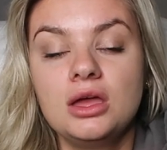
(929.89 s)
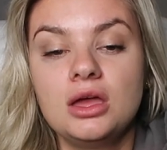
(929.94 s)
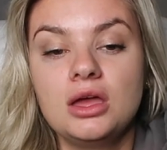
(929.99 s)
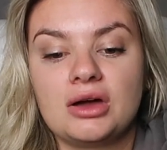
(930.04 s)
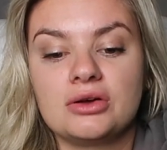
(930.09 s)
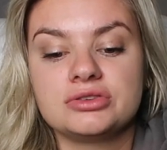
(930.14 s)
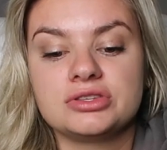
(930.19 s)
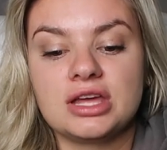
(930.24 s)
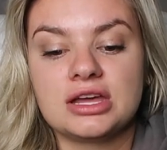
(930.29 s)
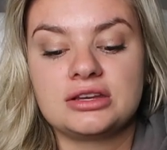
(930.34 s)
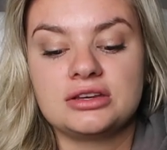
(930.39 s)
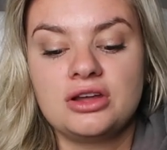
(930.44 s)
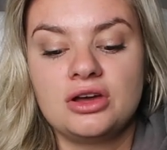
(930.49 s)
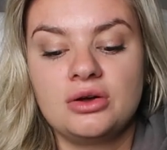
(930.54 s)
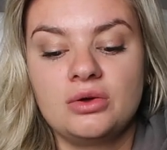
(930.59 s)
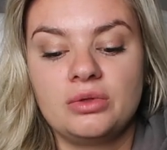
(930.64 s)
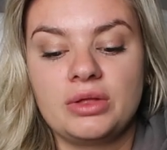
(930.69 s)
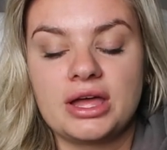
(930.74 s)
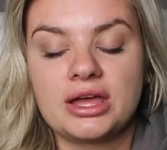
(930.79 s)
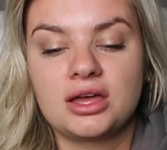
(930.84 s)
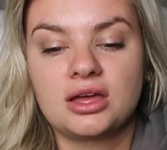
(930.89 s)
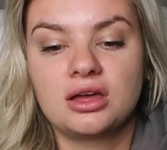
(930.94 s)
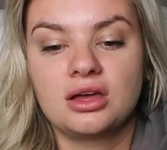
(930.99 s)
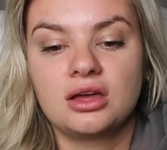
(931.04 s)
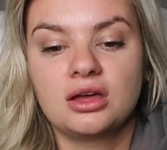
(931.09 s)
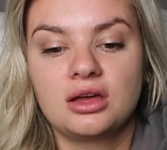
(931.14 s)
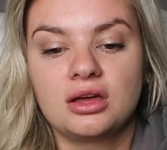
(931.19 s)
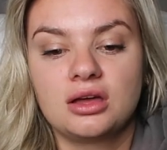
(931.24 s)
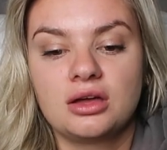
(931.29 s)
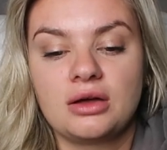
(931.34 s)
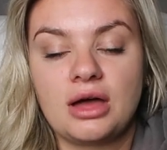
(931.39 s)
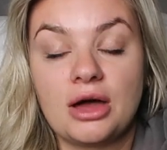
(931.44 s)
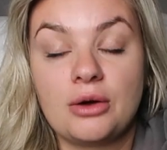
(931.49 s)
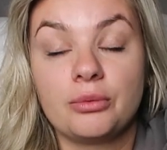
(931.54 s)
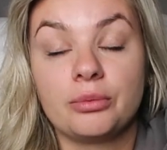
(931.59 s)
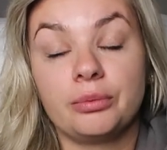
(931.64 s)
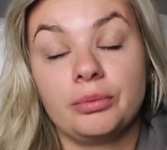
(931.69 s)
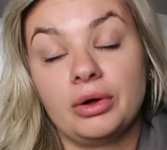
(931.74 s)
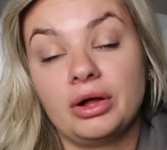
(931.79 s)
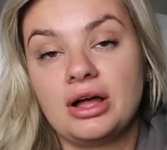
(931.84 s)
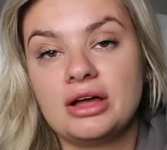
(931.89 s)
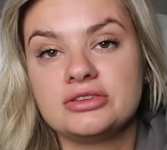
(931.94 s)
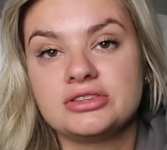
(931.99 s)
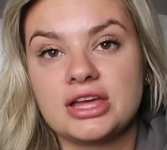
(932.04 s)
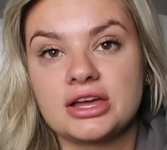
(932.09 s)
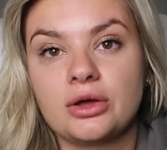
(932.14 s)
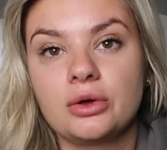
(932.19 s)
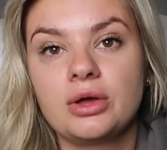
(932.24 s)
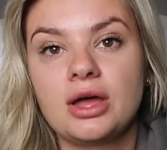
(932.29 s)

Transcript: I was like, no, like, well, I was like,